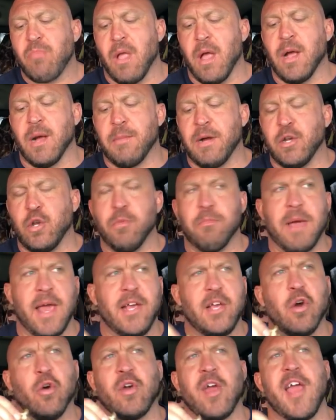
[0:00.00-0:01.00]
I got my new
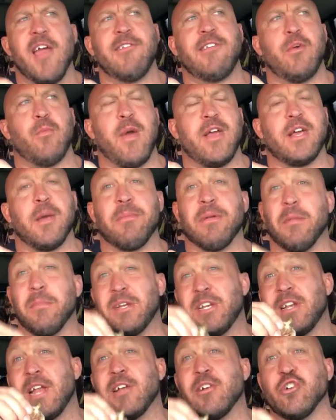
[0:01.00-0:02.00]
mango candy, Wake Up
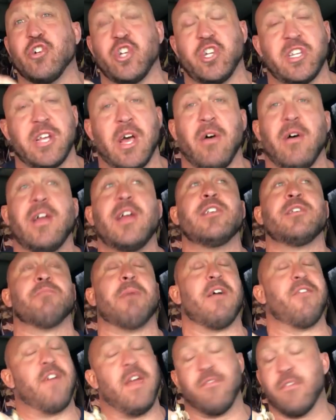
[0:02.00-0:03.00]
Unlimited Energies out. It's
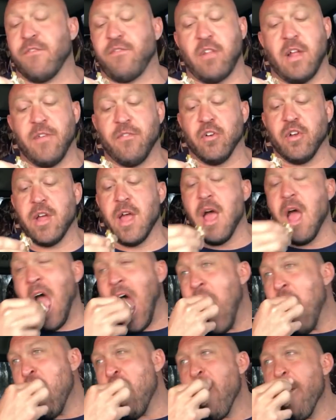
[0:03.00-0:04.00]
my favorite flavor yet.
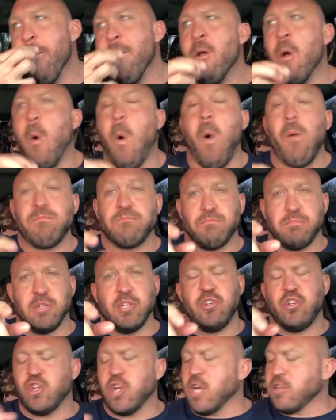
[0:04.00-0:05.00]

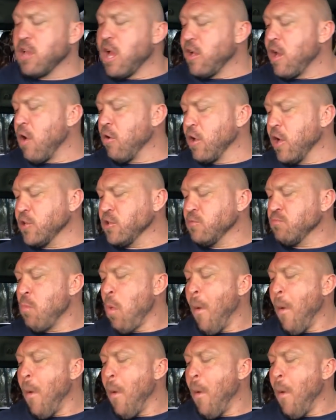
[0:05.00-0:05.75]
Please check that out, guys.